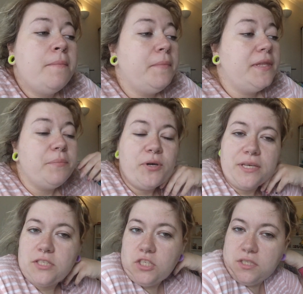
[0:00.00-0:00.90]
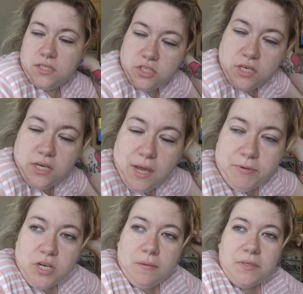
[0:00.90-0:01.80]
me and the boys are just chilling in our
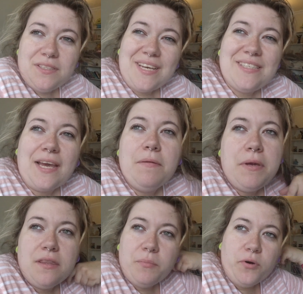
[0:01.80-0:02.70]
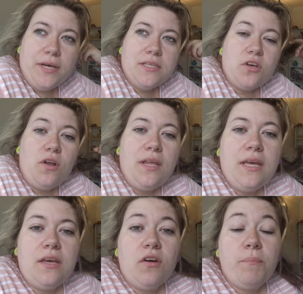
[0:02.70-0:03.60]
pajamas. I say me and the boys.
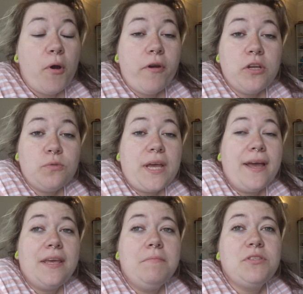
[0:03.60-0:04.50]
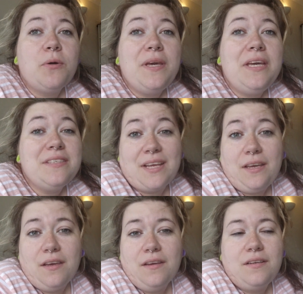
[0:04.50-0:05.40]
Ollie got porridge all down him, so he's
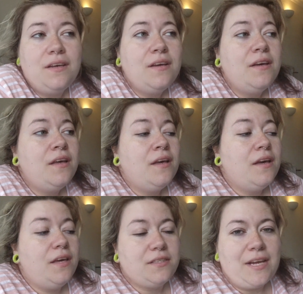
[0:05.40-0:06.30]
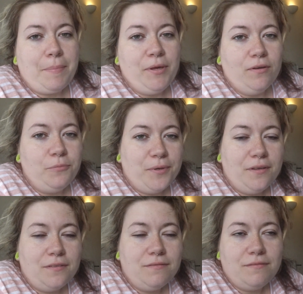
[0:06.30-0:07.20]
naked. He has a nappy on,
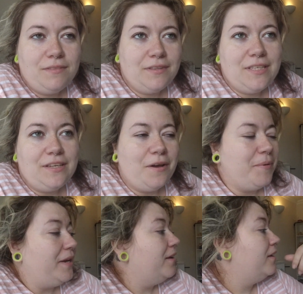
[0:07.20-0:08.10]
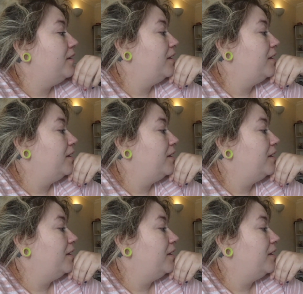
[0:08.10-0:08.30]
but you know what I mean.